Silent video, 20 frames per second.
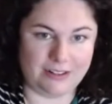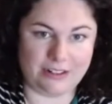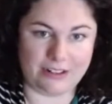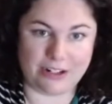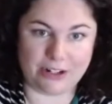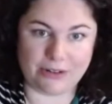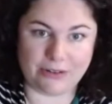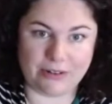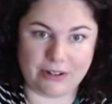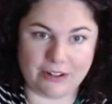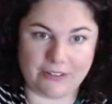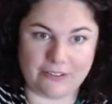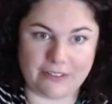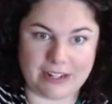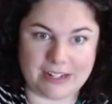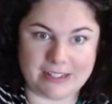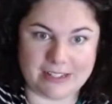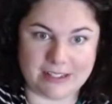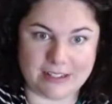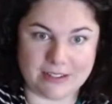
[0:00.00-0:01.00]
you know, our
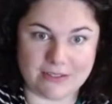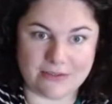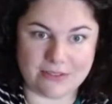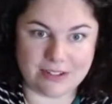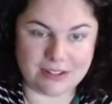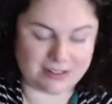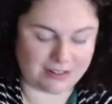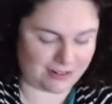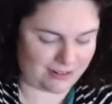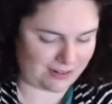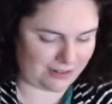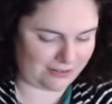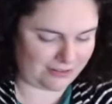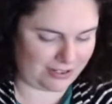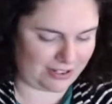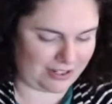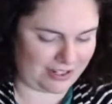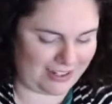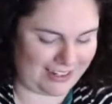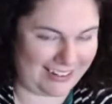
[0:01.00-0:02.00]
faces freezing
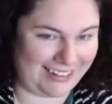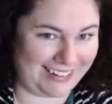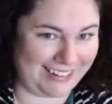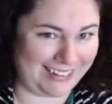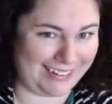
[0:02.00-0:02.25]
off.